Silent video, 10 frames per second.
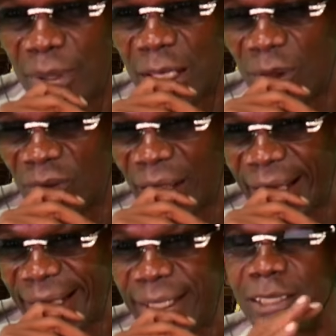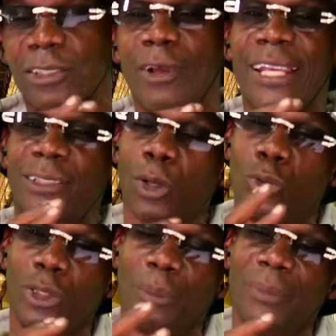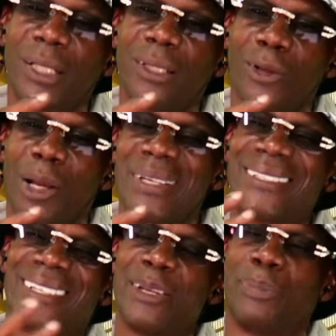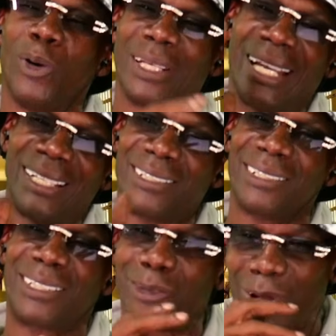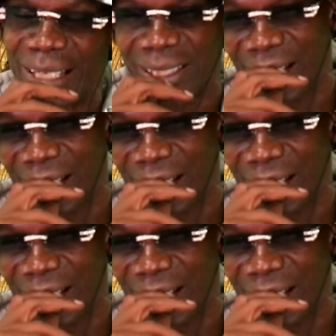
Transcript: McVeigh, he straight told them, you know what I mean? Skip all that. Let's just get right to the